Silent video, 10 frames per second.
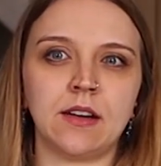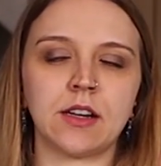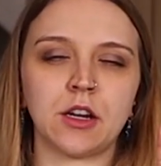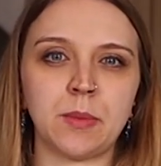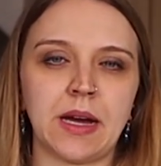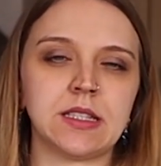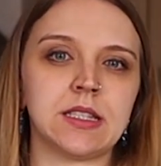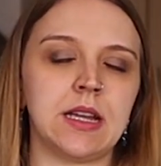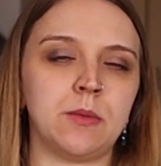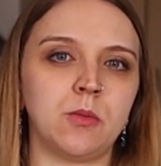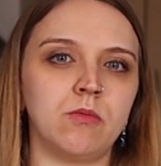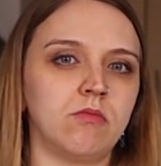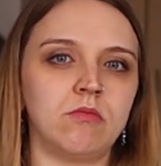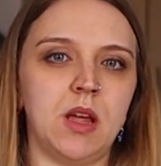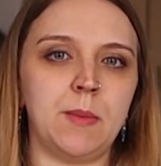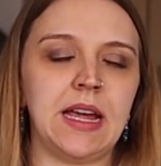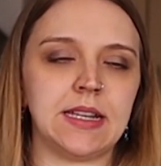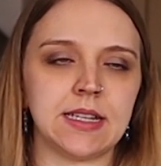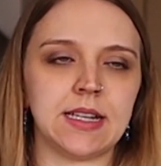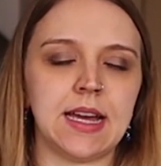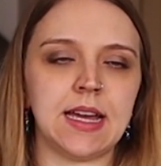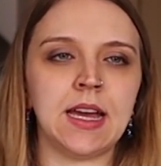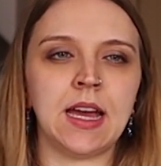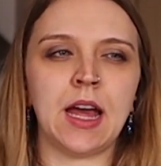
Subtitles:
I go back to sleep immediately,